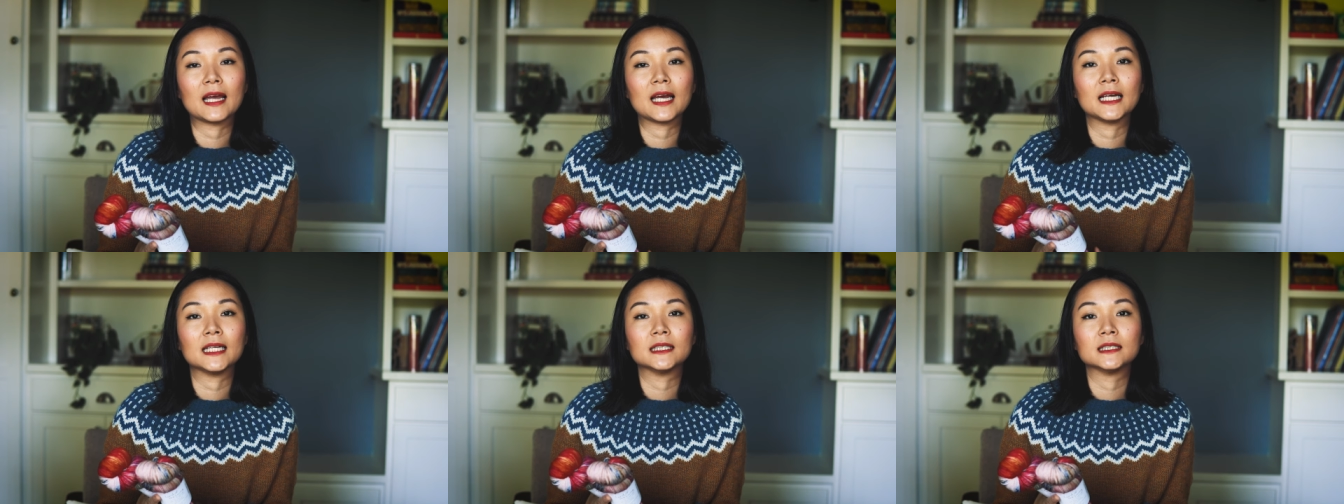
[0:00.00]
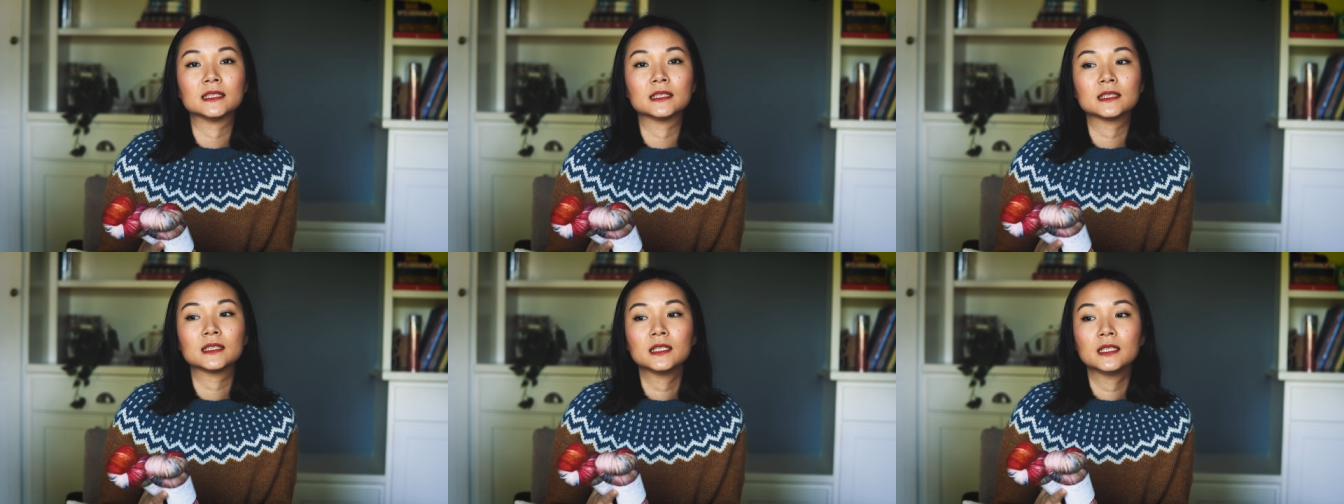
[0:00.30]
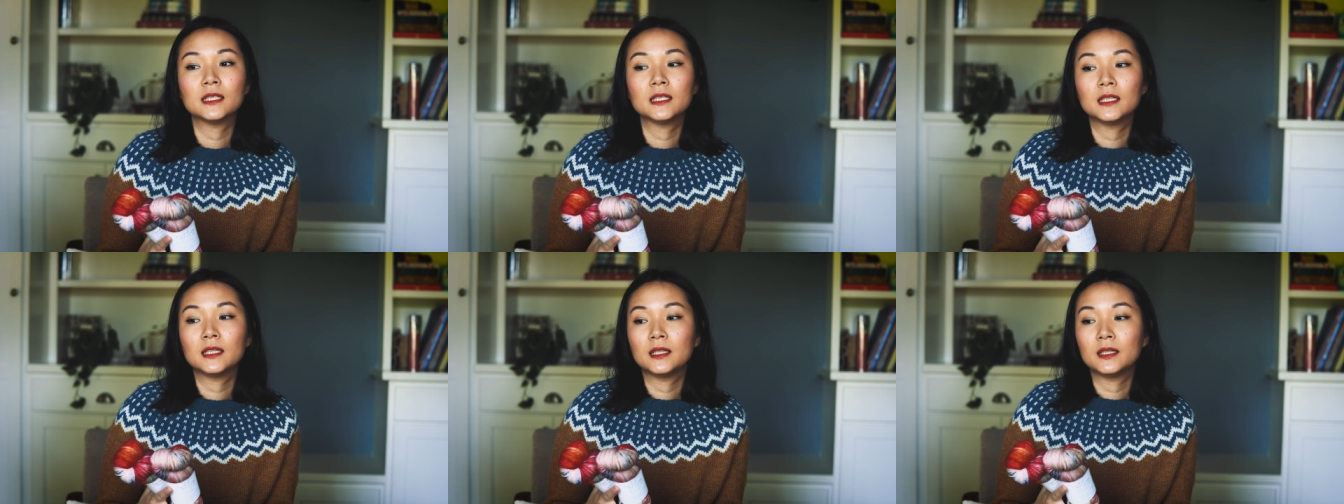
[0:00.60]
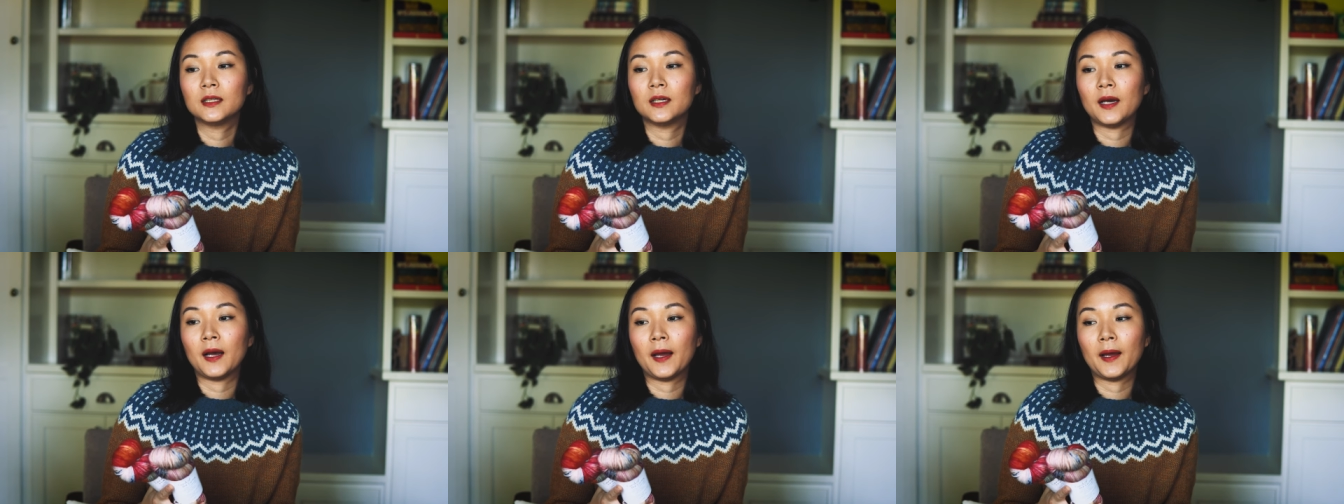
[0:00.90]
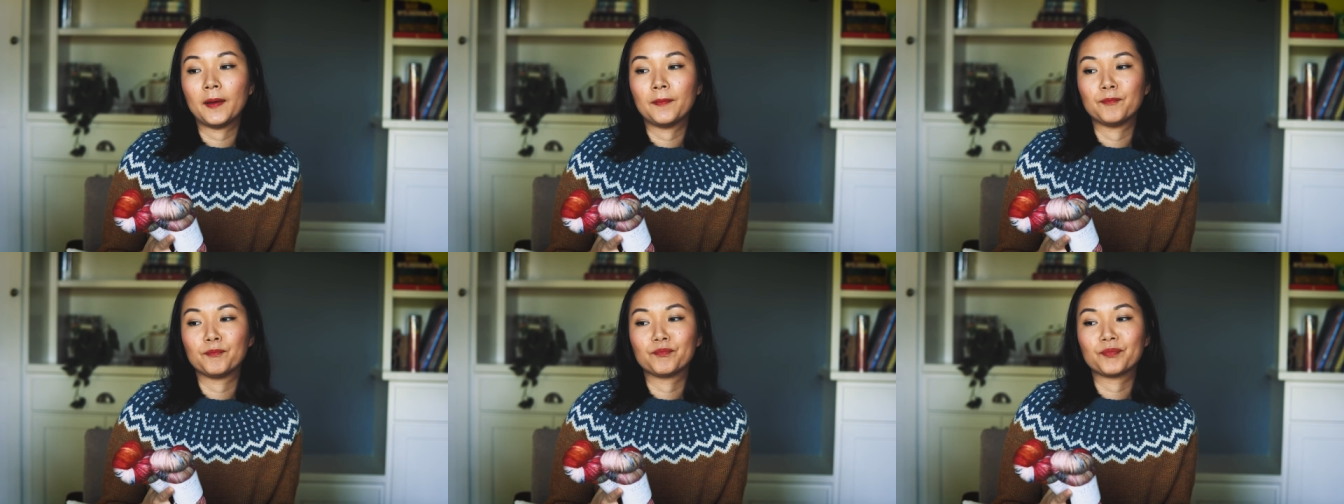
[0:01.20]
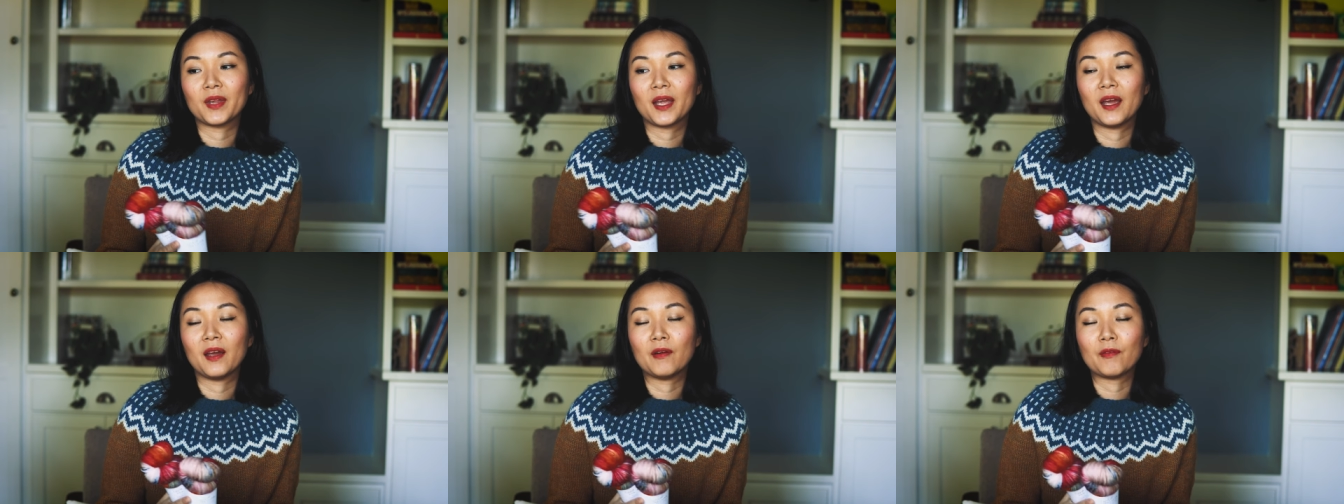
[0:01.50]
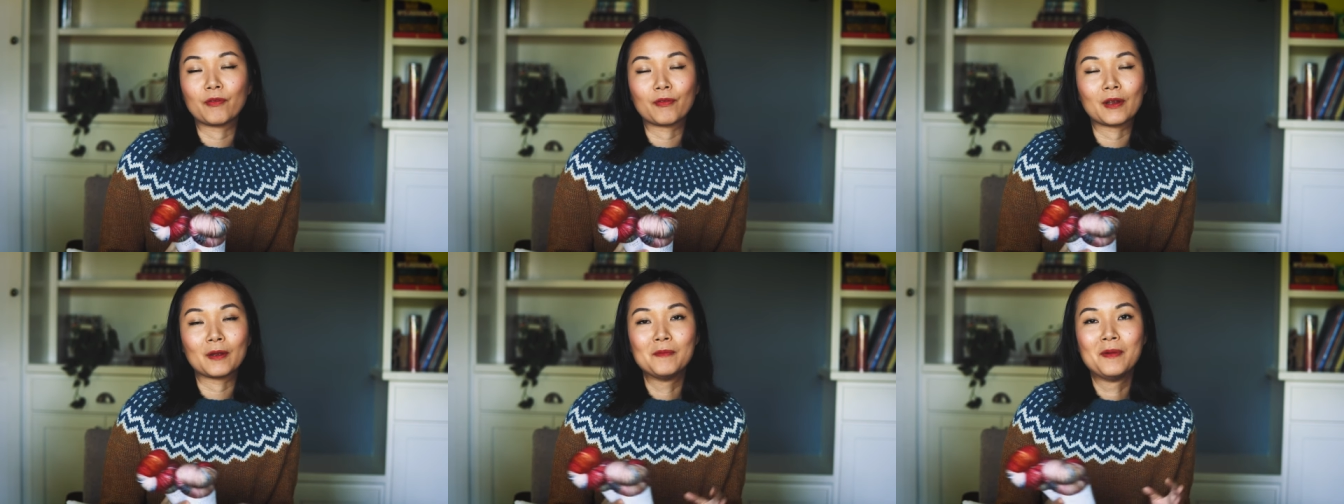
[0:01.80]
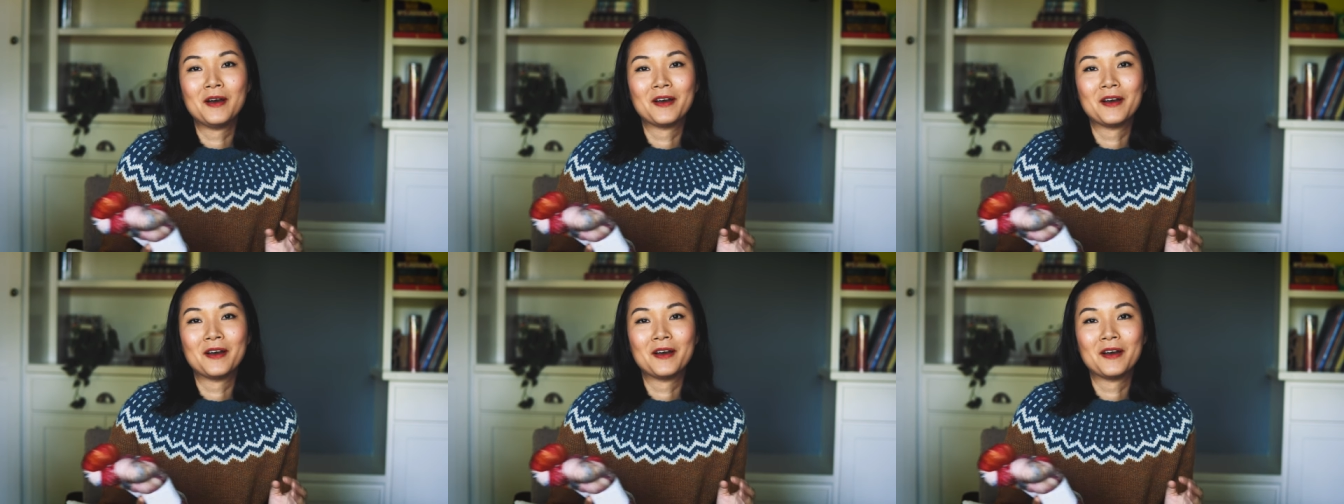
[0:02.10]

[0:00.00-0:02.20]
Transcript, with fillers: and um, every